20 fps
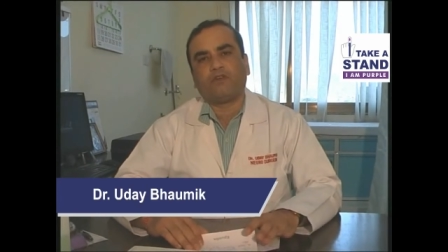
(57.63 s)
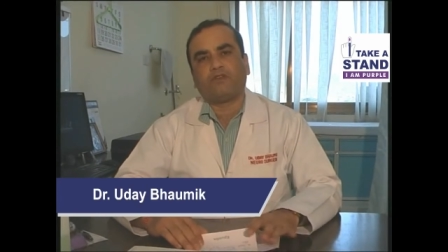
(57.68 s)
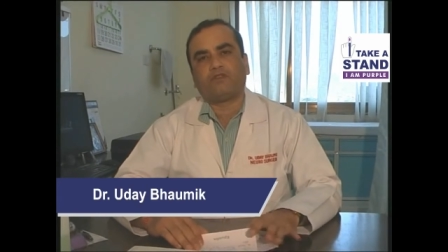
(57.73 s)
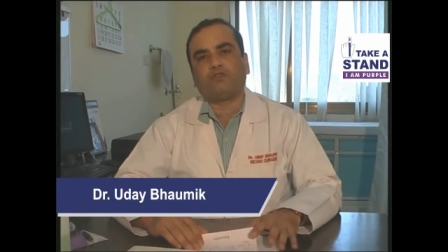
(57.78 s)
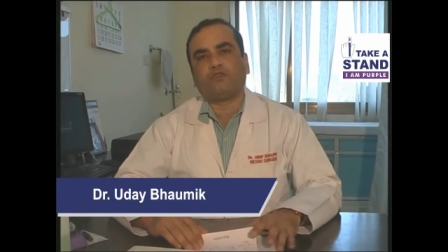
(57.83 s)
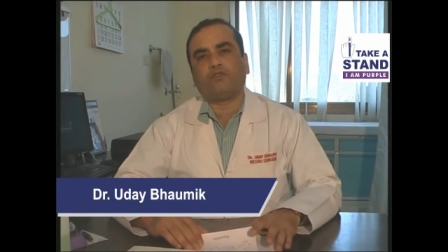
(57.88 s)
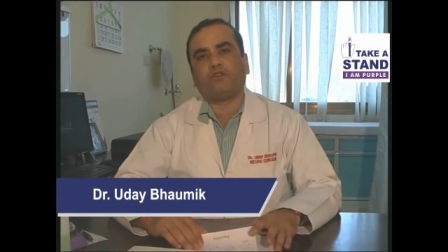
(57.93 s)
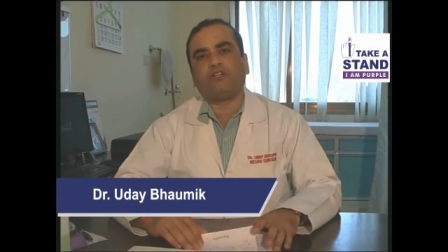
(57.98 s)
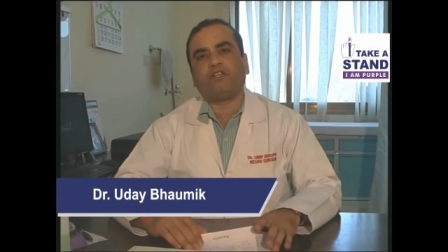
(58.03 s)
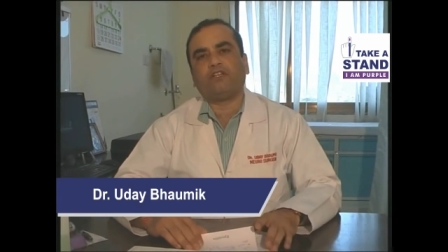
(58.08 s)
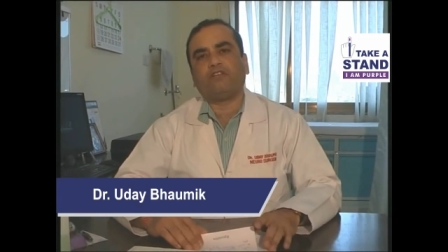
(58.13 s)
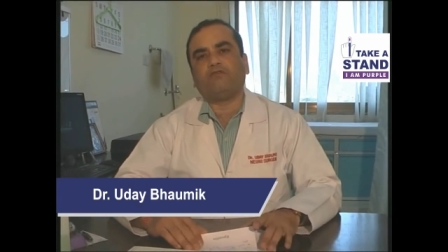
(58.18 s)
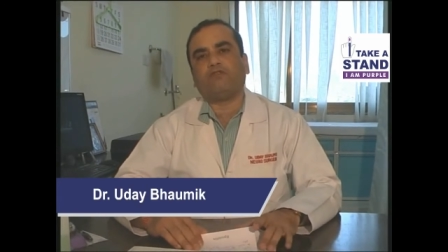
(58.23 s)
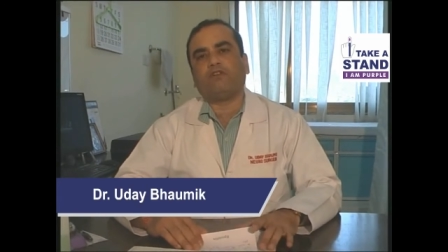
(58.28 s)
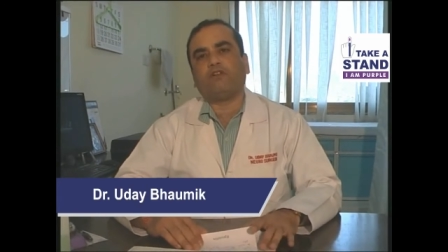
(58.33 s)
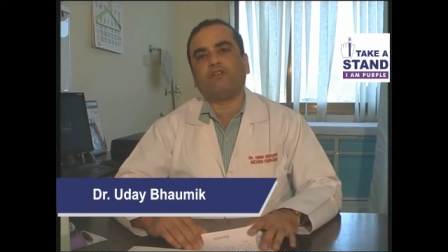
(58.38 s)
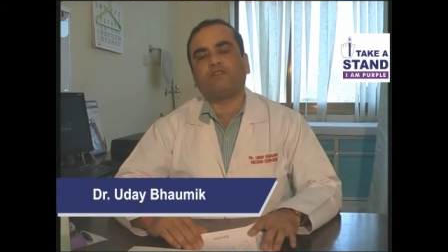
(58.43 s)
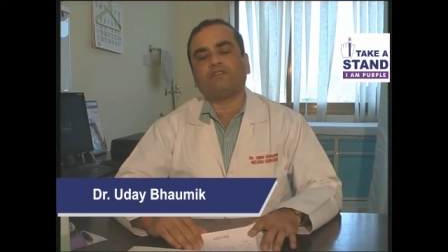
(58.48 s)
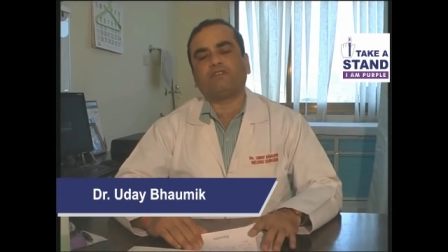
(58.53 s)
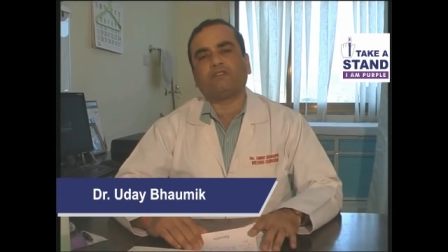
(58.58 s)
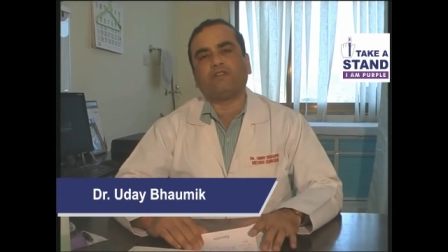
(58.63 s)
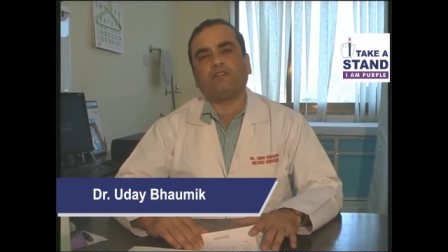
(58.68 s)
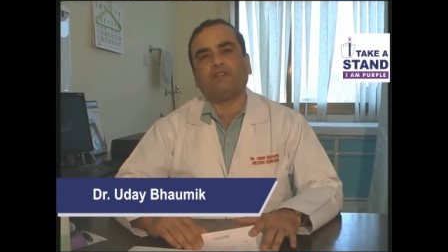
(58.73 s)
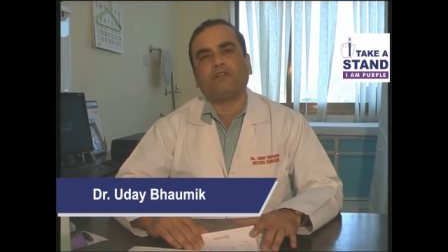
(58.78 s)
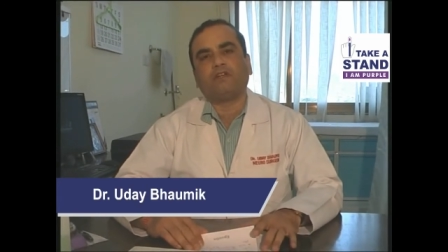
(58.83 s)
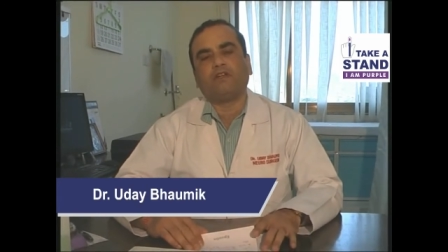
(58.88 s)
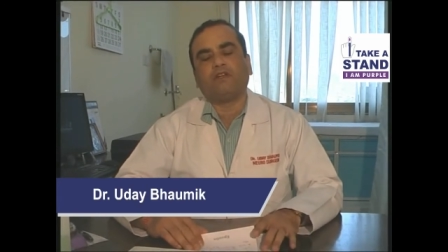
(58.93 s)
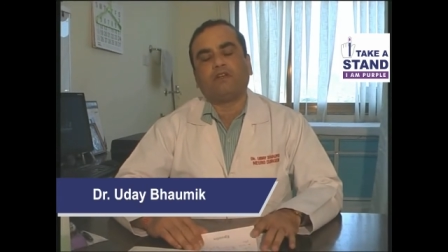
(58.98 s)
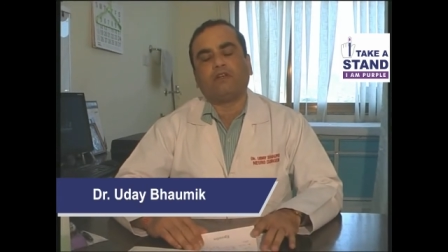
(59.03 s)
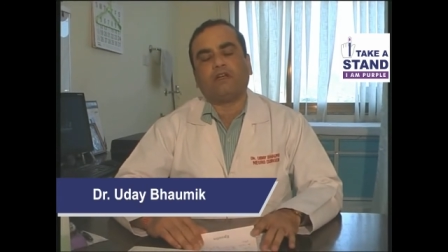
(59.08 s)
So it involves
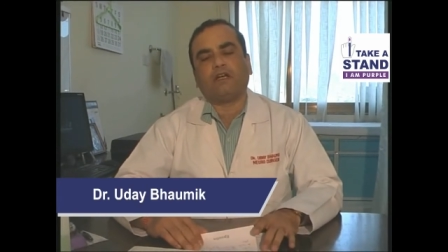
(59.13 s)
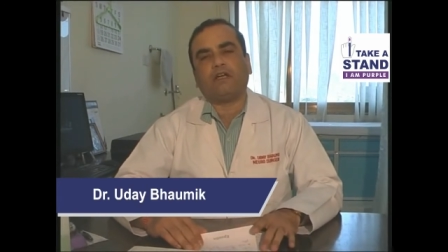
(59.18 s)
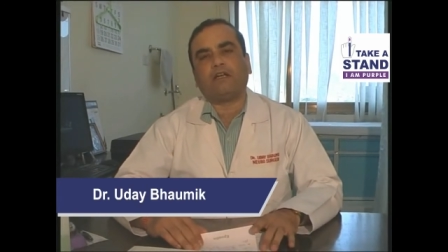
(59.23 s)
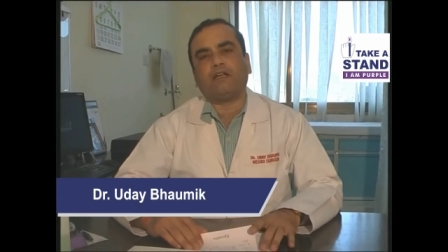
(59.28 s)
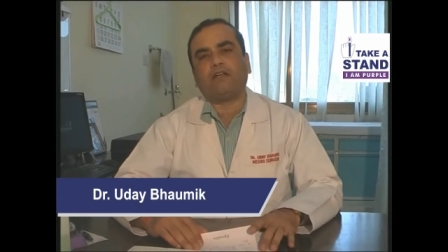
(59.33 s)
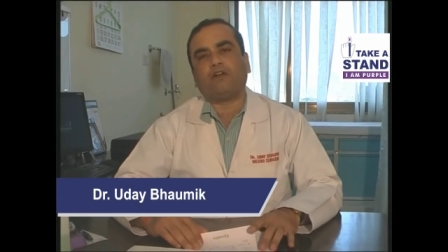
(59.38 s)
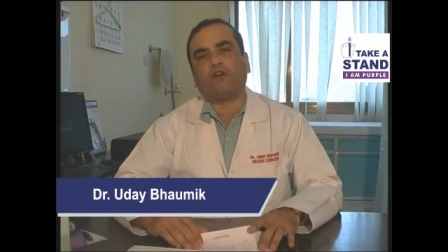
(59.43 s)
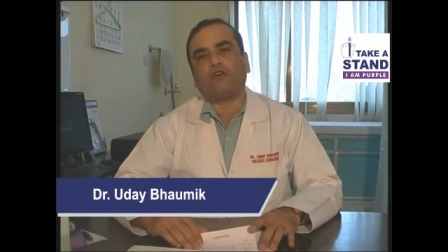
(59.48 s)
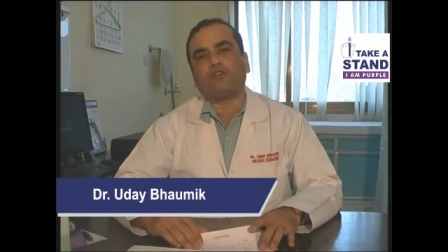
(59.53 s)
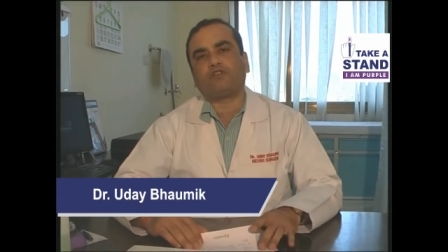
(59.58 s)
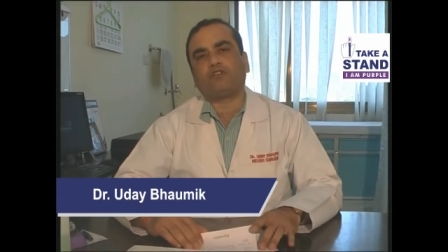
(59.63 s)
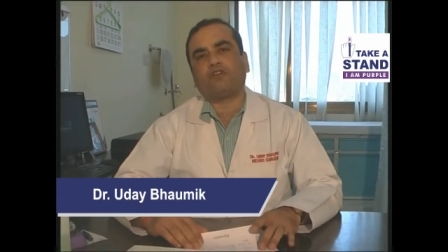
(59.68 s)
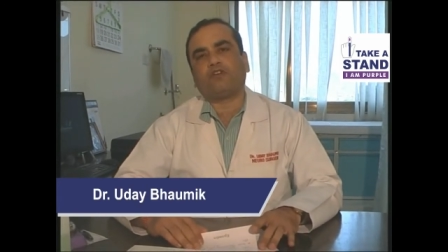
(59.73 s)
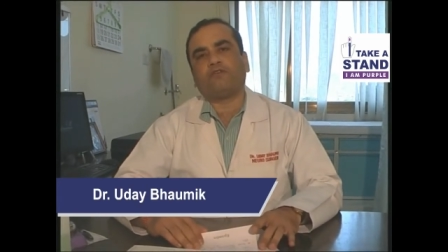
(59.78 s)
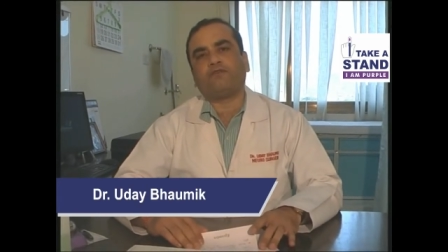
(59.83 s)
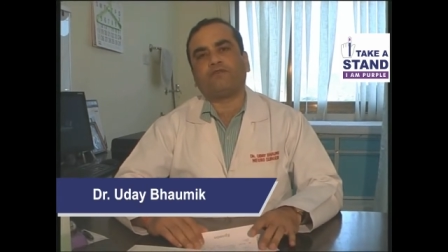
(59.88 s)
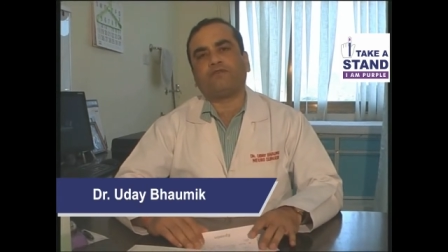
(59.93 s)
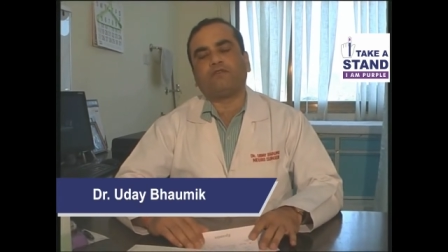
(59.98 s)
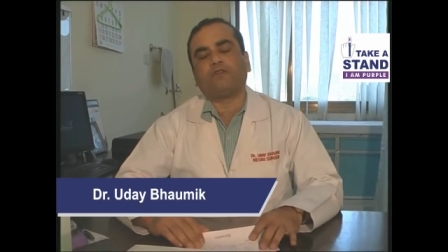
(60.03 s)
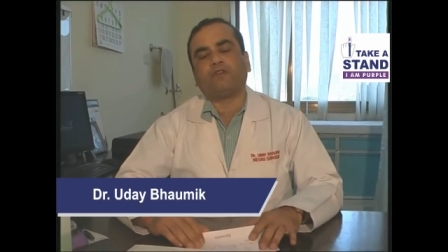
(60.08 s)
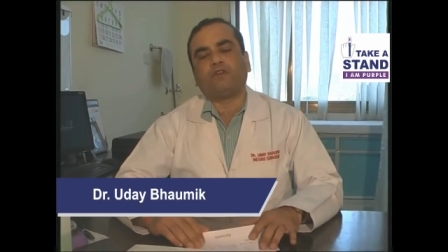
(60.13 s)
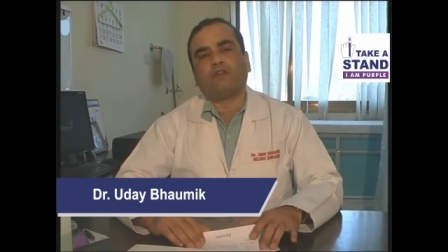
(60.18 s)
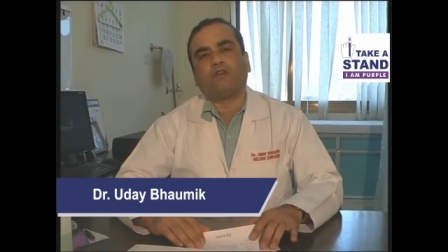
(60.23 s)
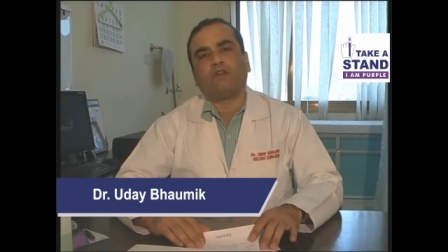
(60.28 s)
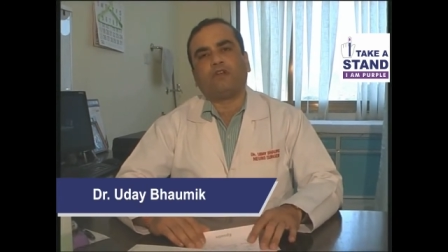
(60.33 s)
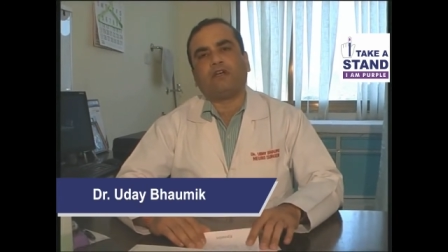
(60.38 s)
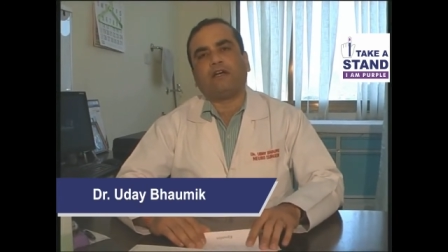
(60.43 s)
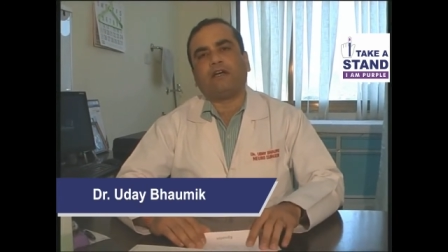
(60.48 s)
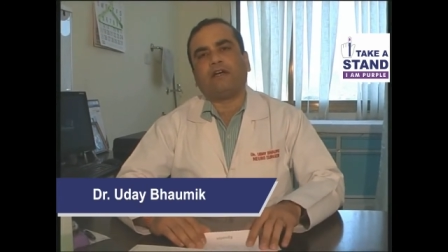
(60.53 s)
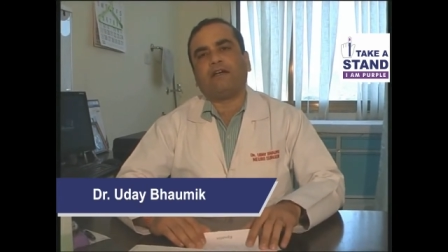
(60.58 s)
lots of
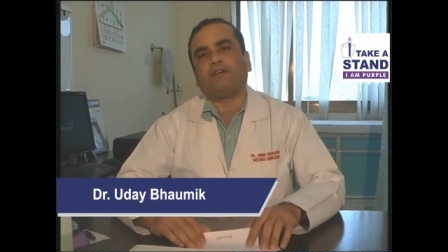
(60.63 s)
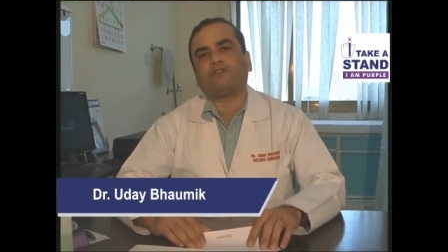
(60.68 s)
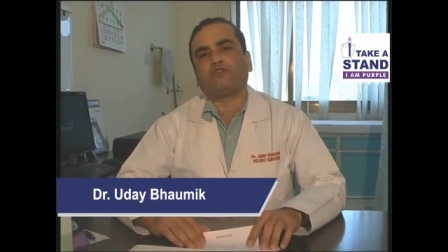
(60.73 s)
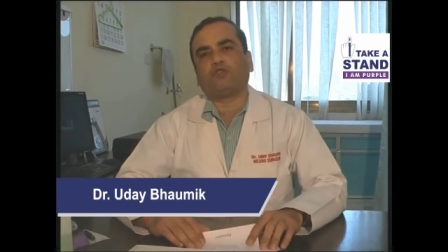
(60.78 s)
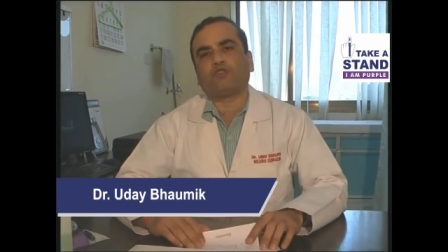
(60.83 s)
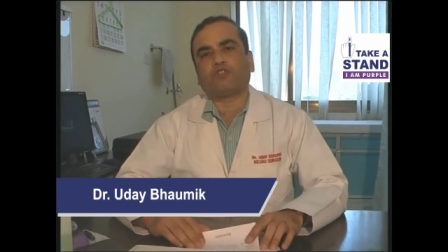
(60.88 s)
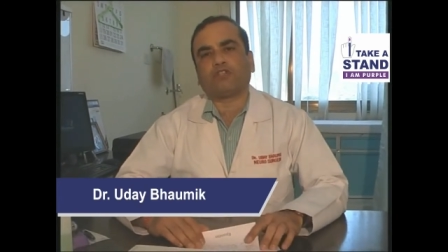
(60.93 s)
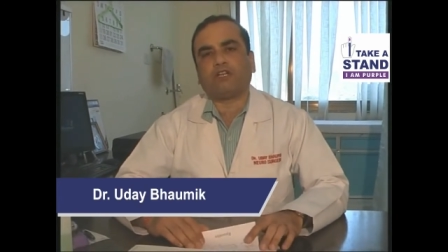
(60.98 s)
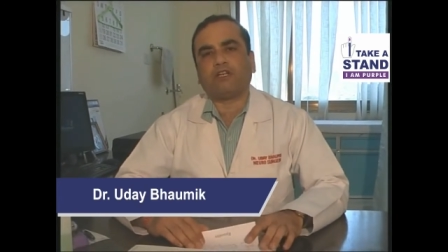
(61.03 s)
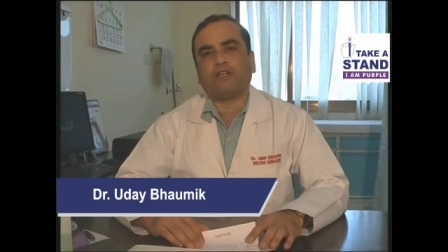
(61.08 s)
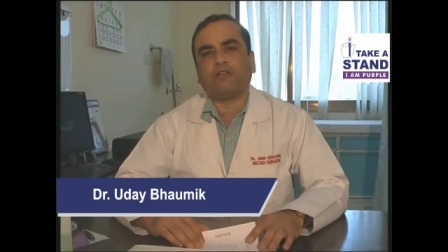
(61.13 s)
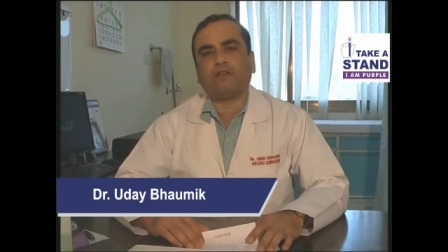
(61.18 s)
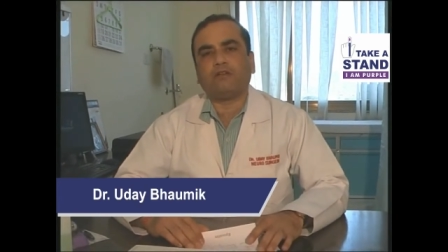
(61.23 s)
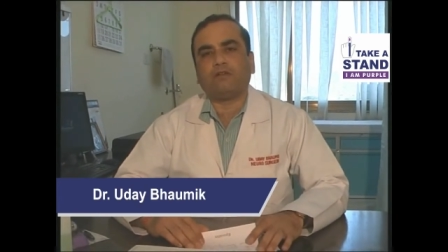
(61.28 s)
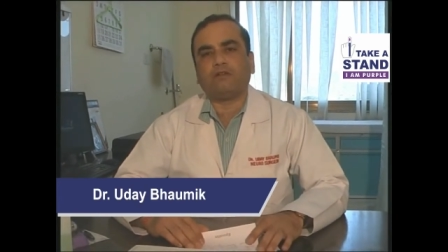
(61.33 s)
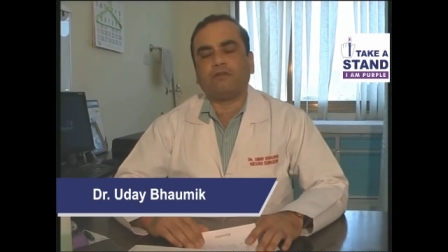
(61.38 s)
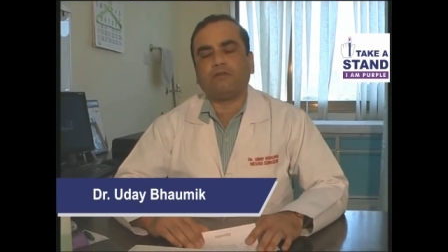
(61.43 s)
social